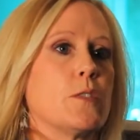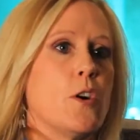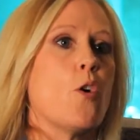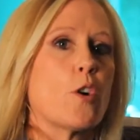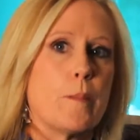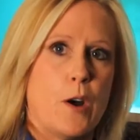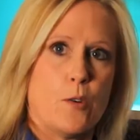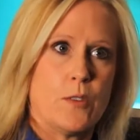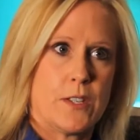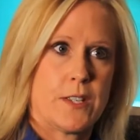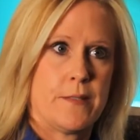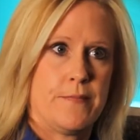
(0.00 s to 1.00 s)
with
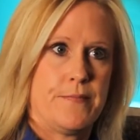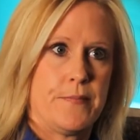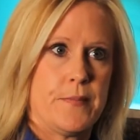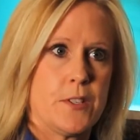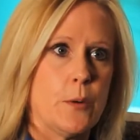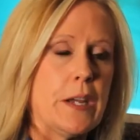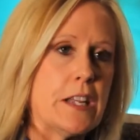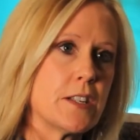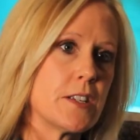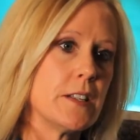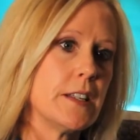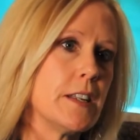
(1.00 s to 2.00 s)
hormones. So
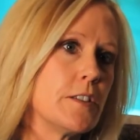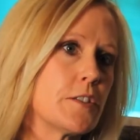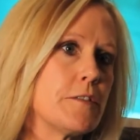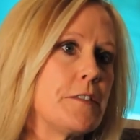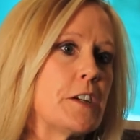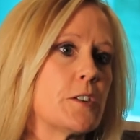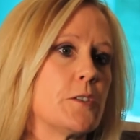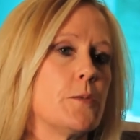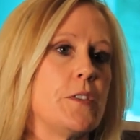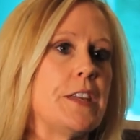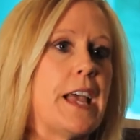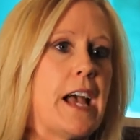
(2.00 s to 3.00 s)
insulin interferes
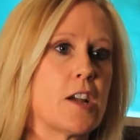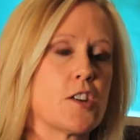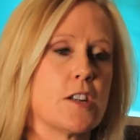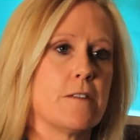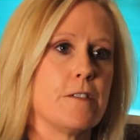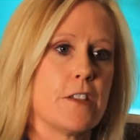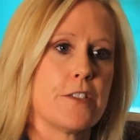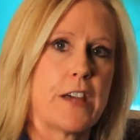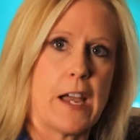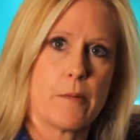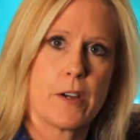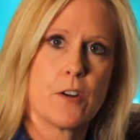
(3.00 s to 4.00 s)
with the action of the
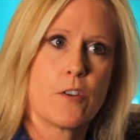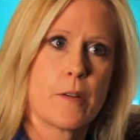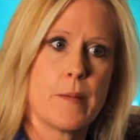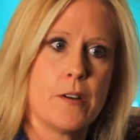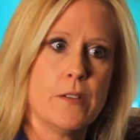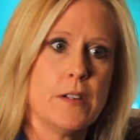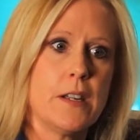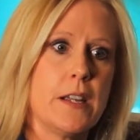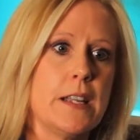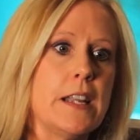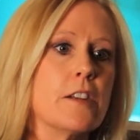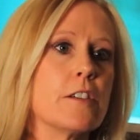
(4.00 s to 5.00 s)
thyroid hormone.
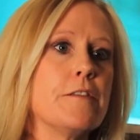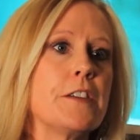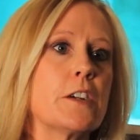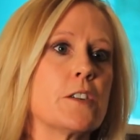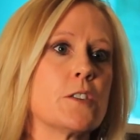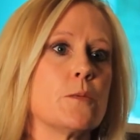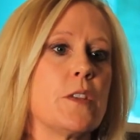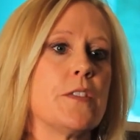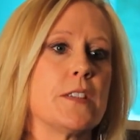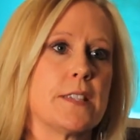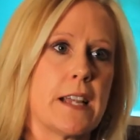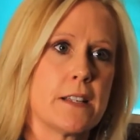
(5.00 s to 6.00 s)
It interferes with
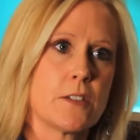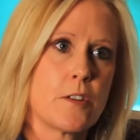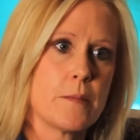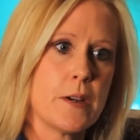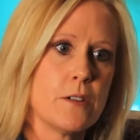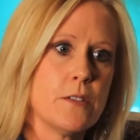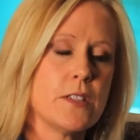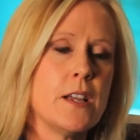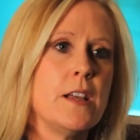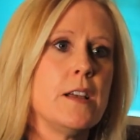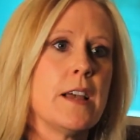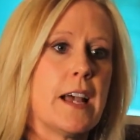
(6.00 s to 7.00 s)
the sex hormones,
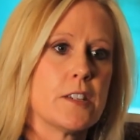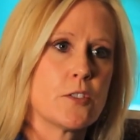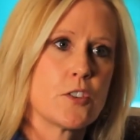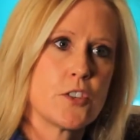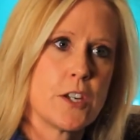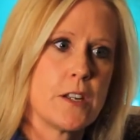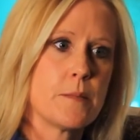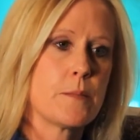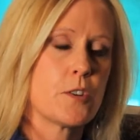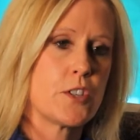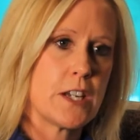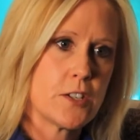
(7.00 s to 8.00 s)
estrogen,
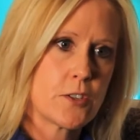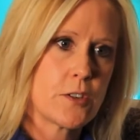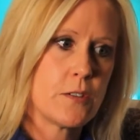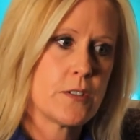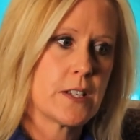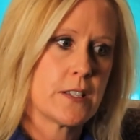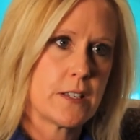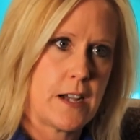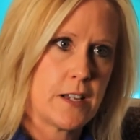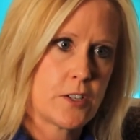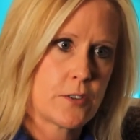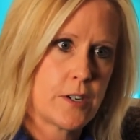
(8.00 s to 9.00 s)
progesterone,
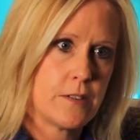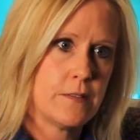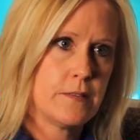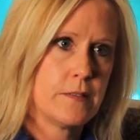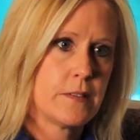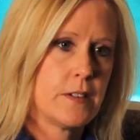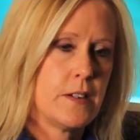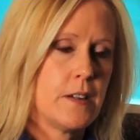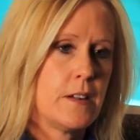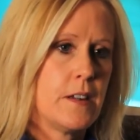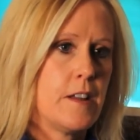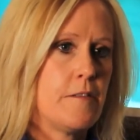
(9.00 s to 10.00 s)
testosterone.
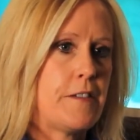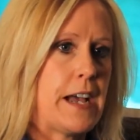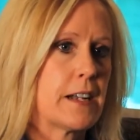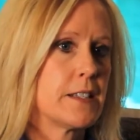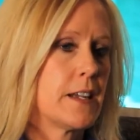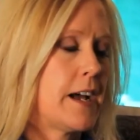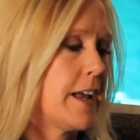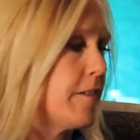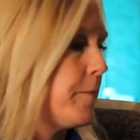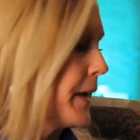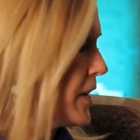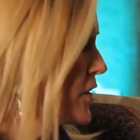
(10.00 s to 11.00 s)
In fact, I
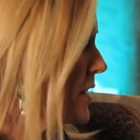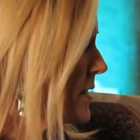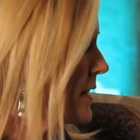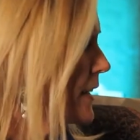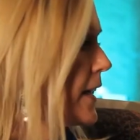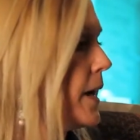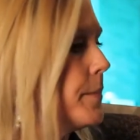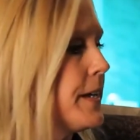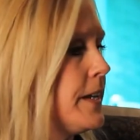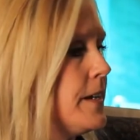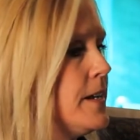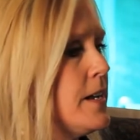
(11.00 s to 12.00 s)
have patients that come
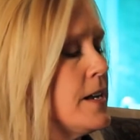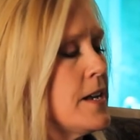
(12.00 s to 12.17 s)
in